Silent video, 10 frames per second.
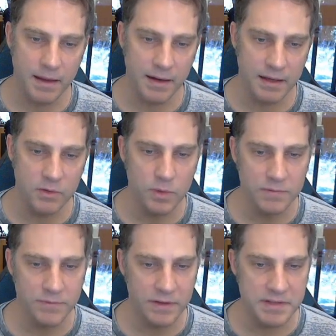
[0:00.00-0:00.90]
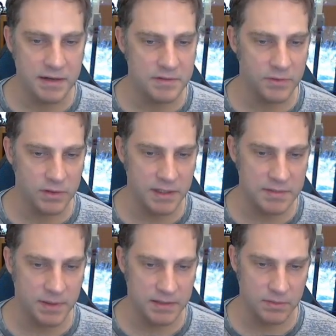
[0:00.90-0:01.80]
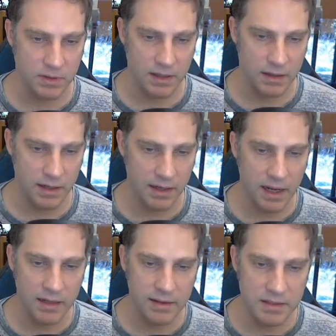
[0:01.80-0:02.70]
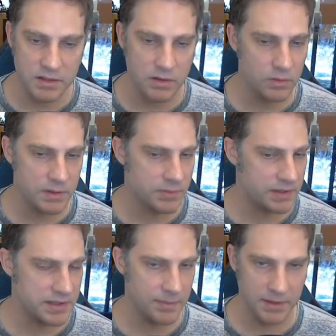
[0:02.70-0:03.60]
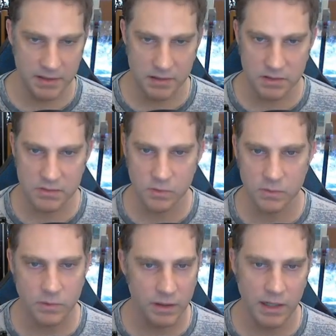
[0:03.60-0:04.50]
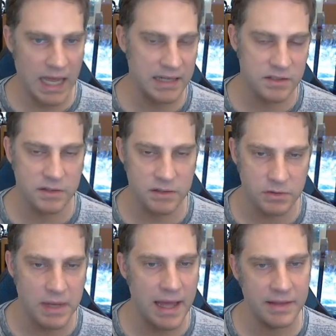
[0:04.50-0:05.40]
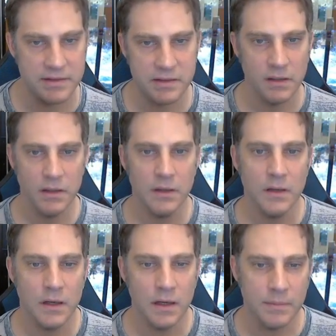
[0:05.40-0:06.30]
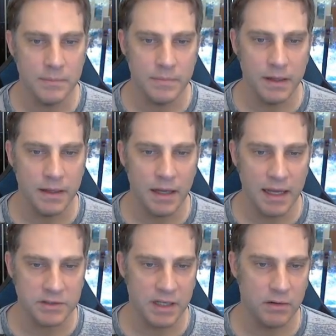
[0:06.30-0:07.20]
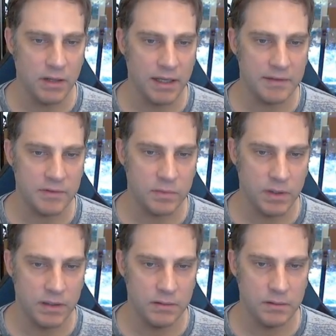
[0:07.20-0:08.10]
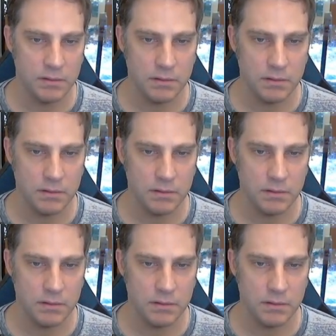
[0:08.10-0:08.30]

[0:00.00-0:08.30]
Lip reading: And again, you want to fill this out as fully as possible. And any of these, you don't want to press skip unless there's this one where they ask you to do ads. Actually, I don't like this one.